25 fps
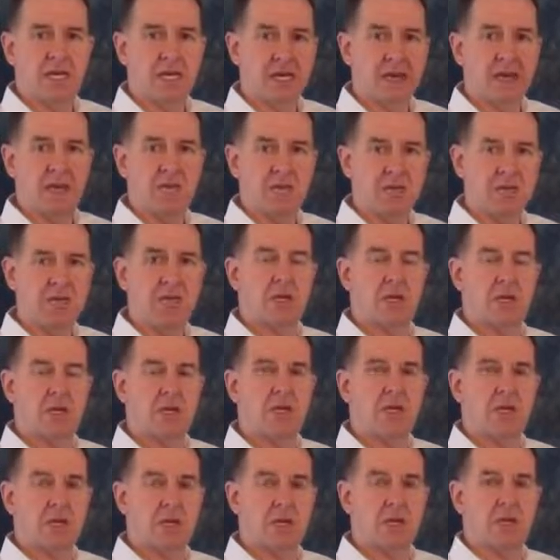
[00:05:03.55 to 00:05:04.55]
How is he
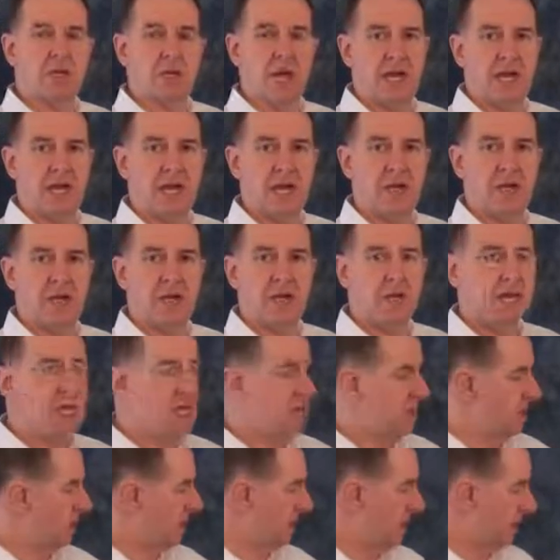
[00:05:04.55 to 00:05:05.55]
going to do that?
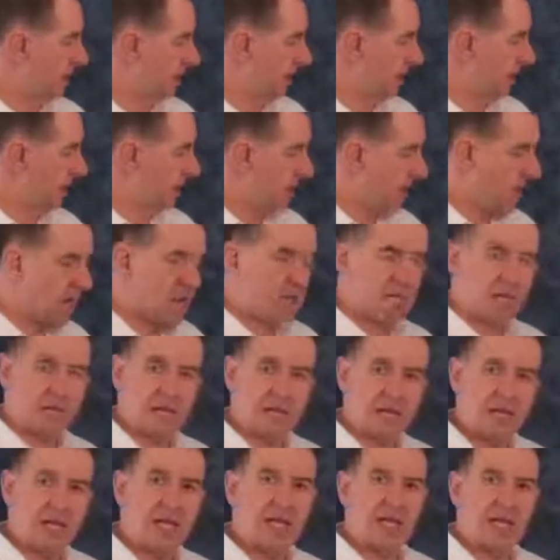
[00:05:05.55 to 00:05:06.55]
By
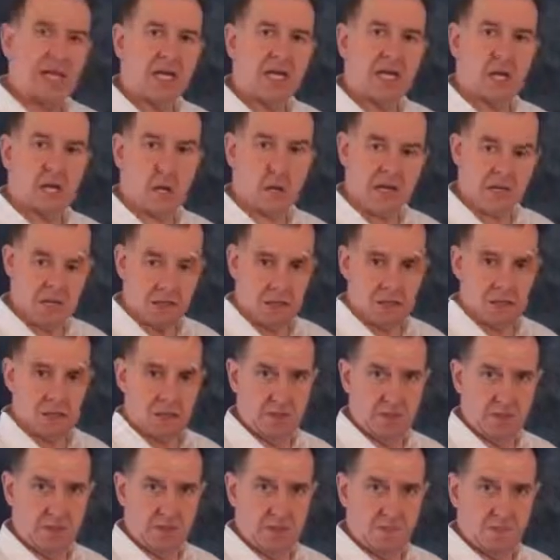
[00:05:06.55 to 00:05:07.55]
asking that
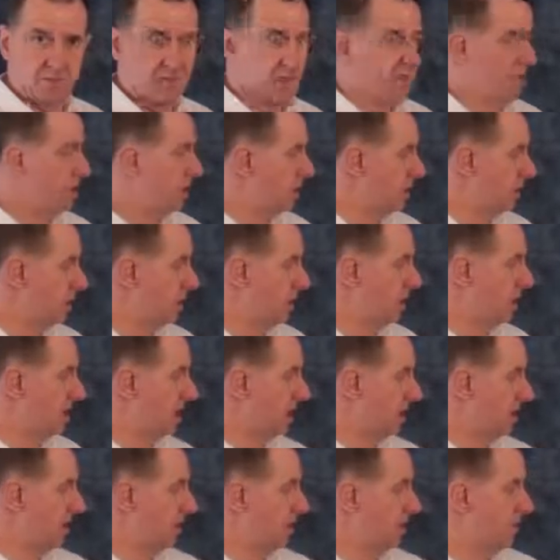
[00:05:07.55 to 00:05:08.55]
question, you'll
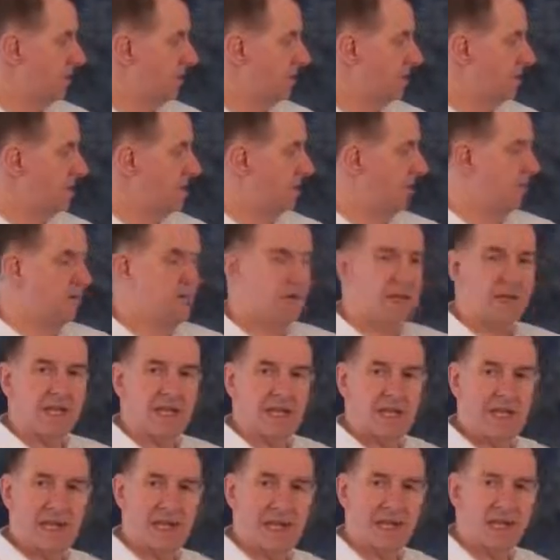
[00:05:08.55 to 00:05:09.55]
be keeping yourself
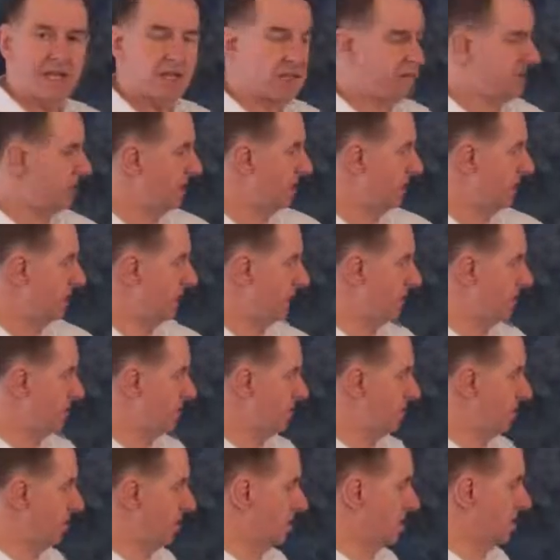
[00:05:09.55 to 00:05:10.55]
connected into
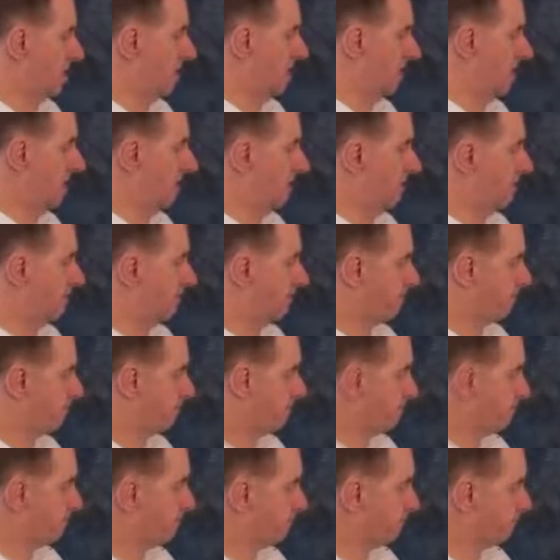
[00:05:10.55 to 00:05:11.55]
this box in here.
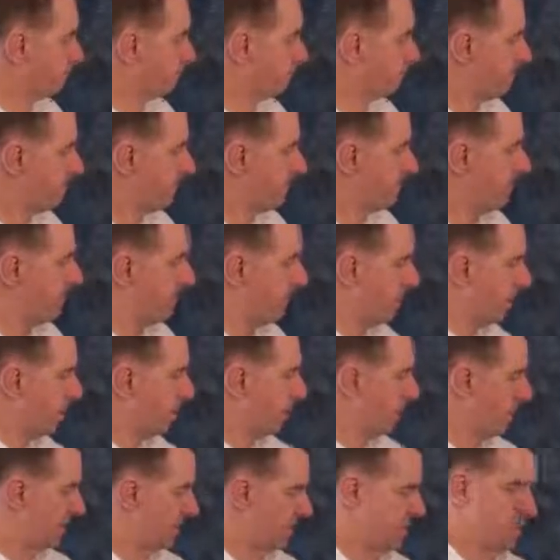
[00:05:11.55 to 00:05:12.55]

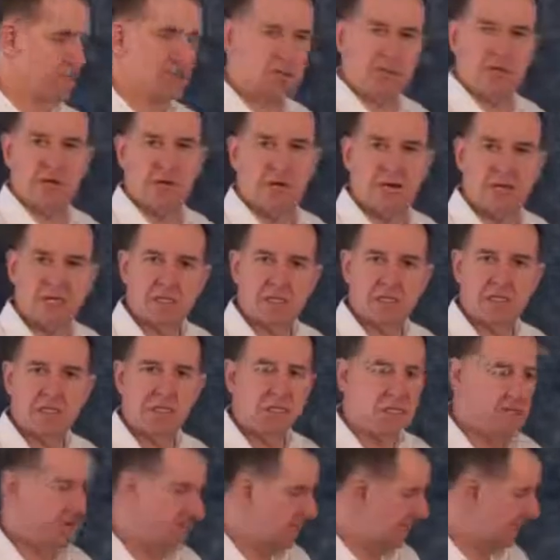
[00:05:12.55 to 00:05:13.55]
Another question to
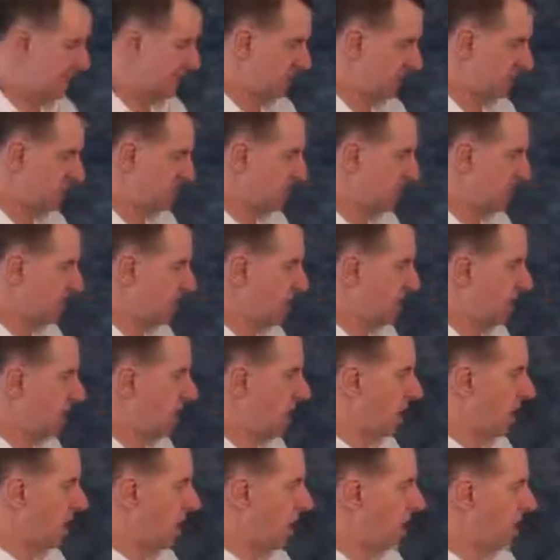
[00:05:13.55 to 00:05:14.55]
ask is,
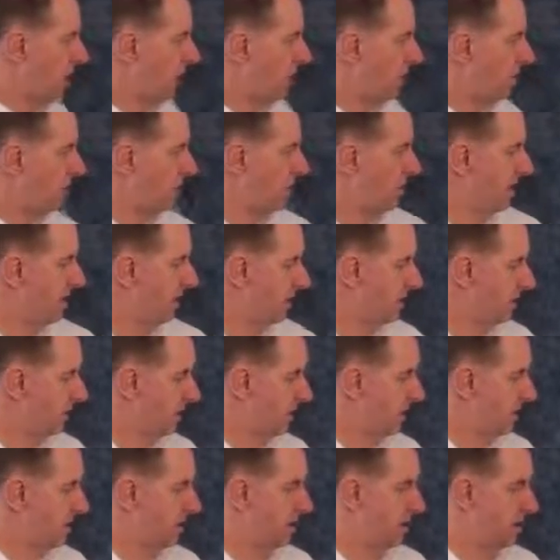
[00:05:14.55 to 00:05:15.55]
what would the
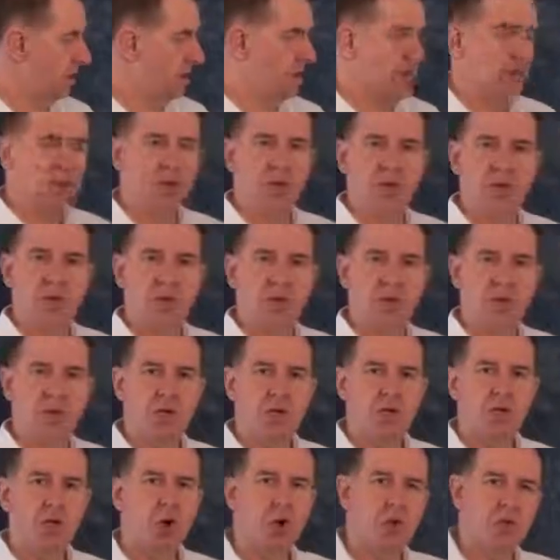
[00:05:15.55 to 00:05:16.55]
market maker
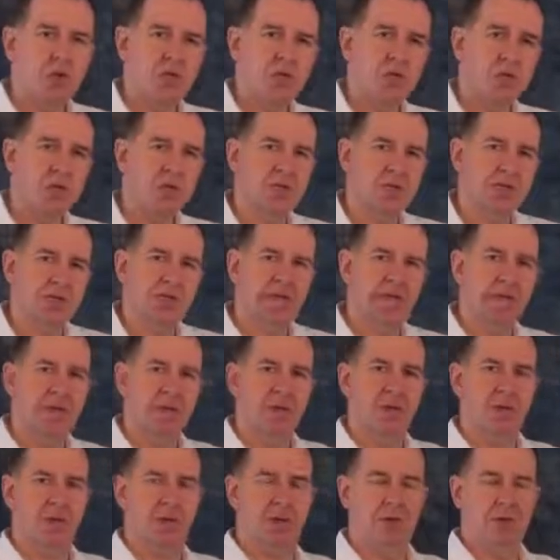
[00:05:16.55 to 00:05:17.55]
not want to
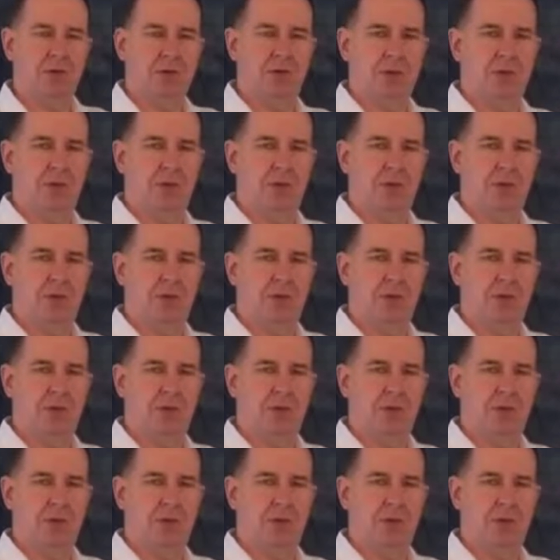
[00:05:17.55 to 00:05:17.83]
happen?